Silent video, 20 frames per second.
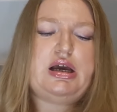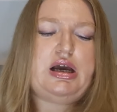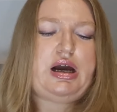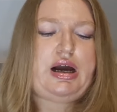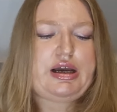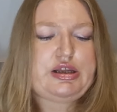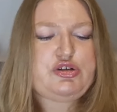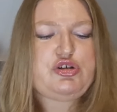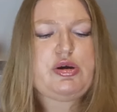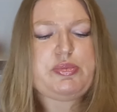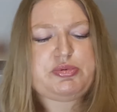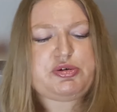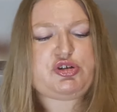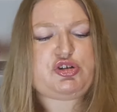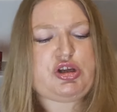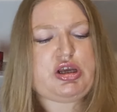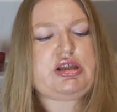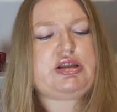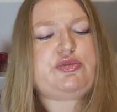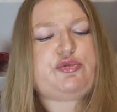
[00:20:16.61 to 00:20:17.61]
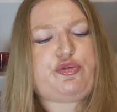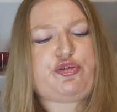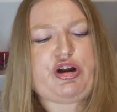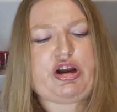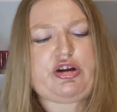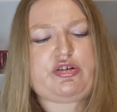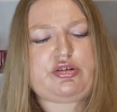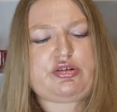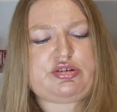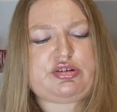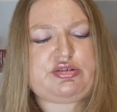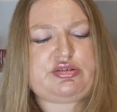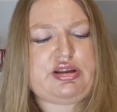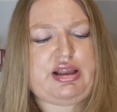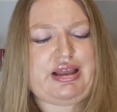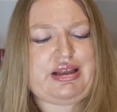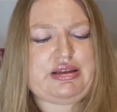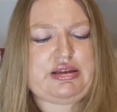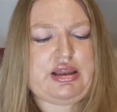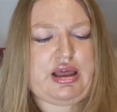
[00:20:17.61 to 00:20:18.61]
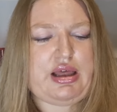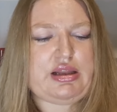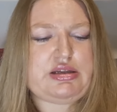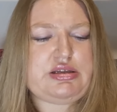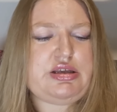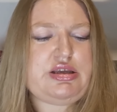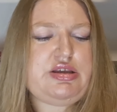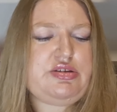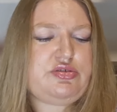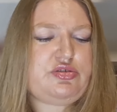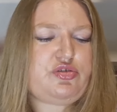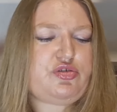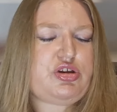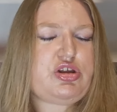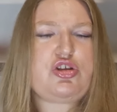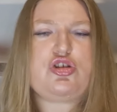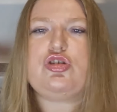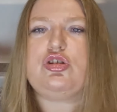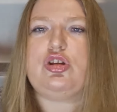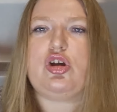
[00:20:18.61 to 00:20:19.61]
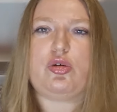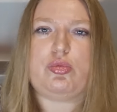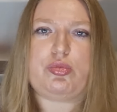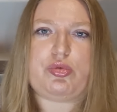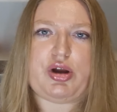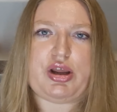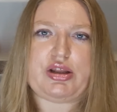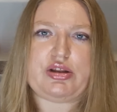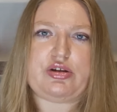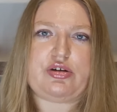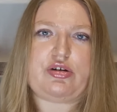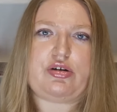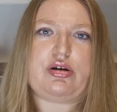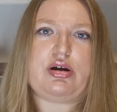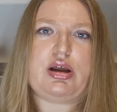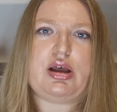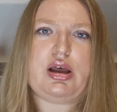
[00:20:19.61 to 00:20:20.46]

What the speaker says: I do appreciate fragrances like that. Easy reach, no brainer.